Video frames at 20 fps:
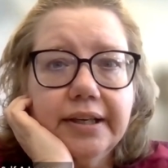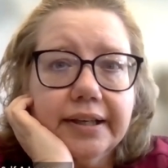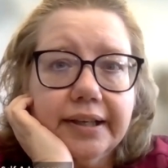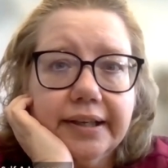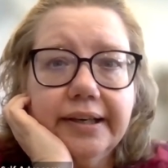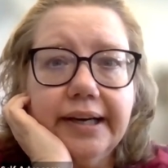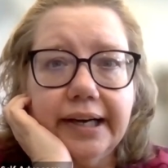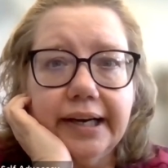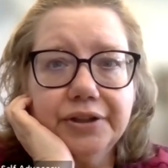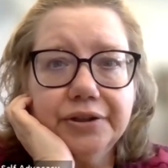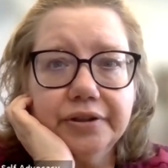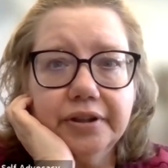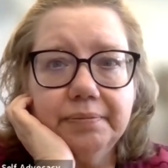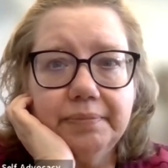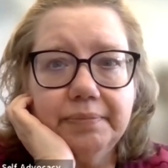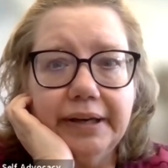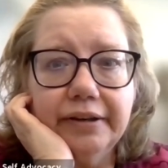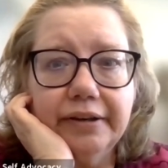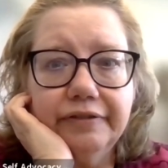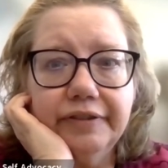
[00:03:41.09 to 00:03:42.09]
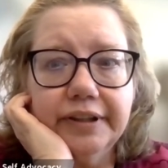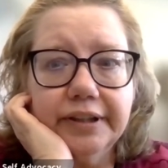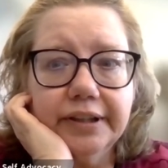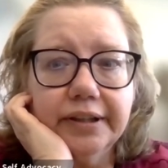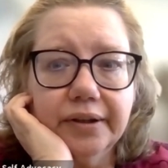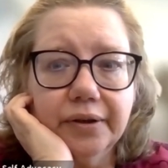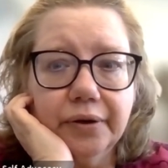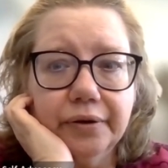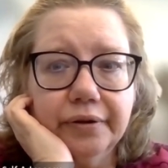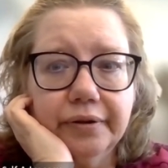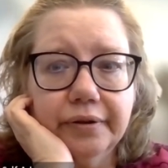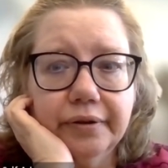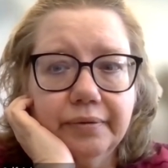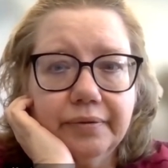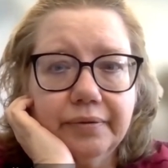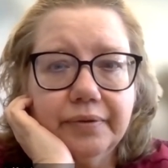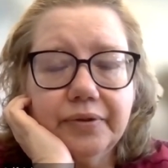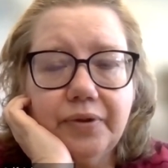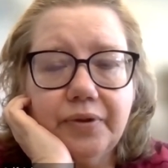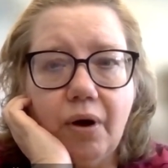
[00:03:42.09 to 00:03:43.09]
can actually benefit and learn
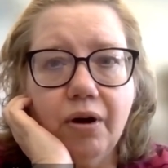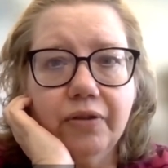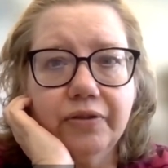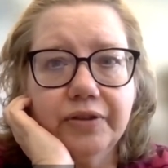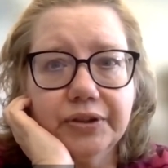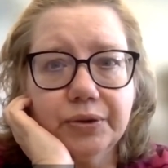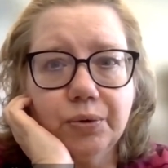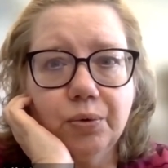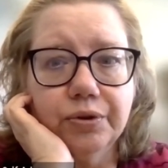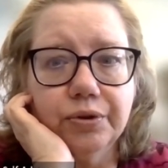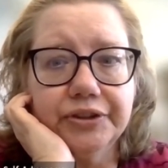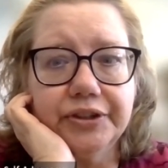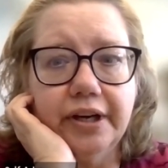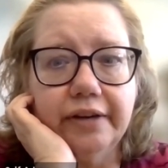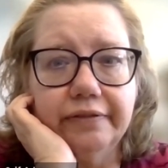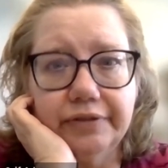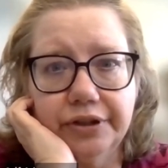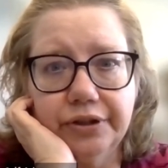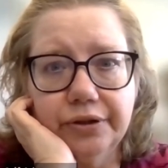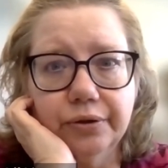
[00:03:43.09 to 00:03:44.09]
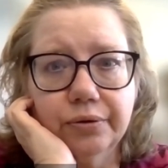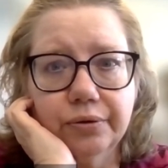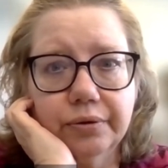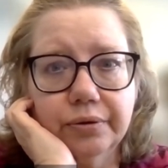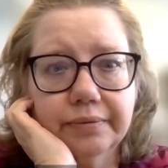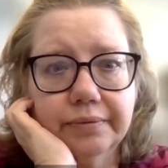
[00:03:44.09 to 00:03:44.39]
all this cool stuff too.